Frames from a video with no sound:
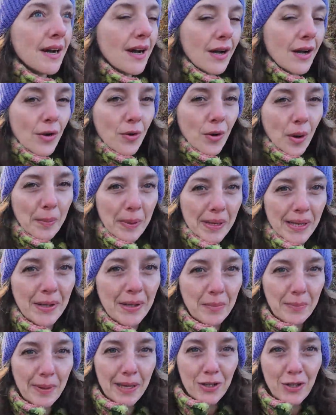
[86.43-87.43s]
I'll go up a
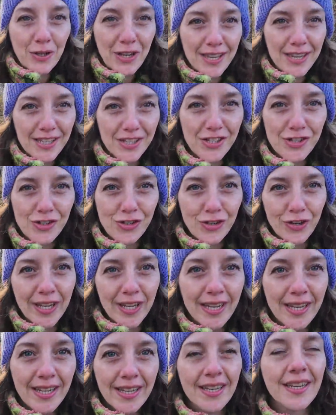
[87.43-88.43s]
little bit. Look at this
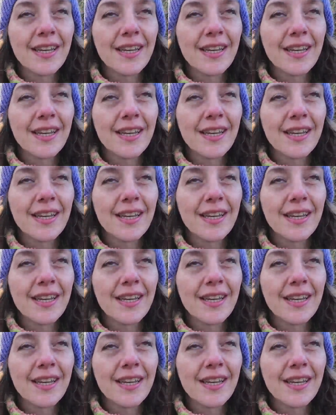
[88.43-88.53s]
tree.